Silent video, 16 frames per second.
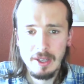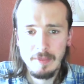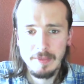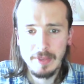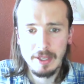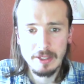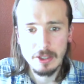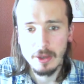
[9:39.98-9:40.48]

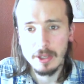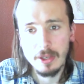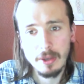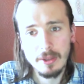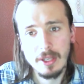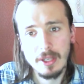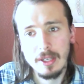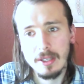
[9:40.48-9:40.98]
And so I
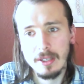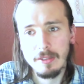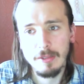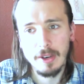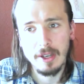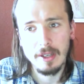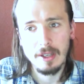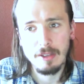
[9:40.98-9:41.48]
know that if
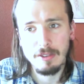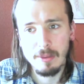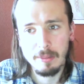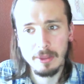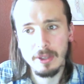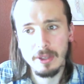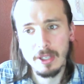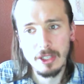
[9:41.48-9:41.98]
I'm
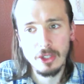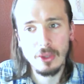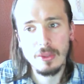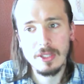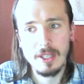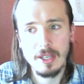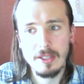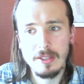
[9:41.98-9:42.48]
building new
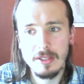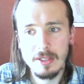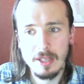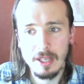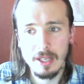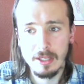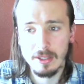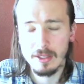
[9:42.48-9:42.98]
tests,
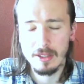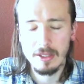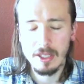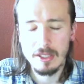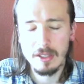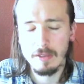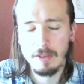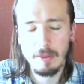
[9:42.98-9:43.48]
and the
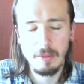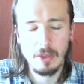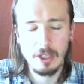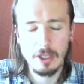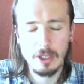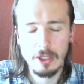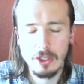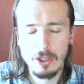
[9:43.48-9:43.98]
testing
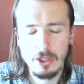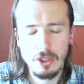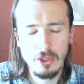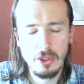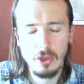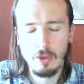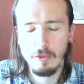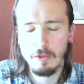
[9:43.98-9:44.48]
framework is
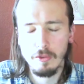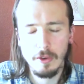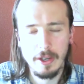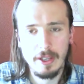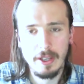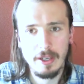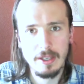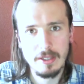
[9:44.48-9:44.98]
so
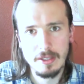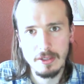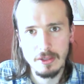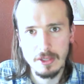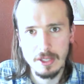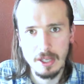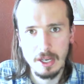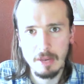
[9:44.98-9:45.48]
freaking easy to
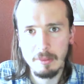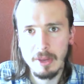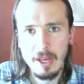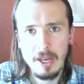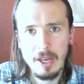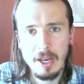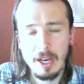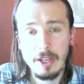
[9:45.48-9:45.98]
set up,
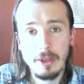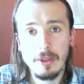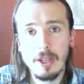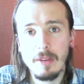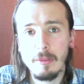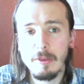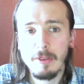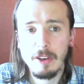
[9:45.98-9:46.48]
I know that
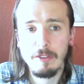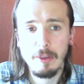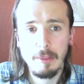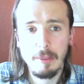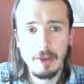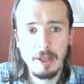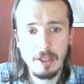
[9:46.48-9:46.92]
if I'm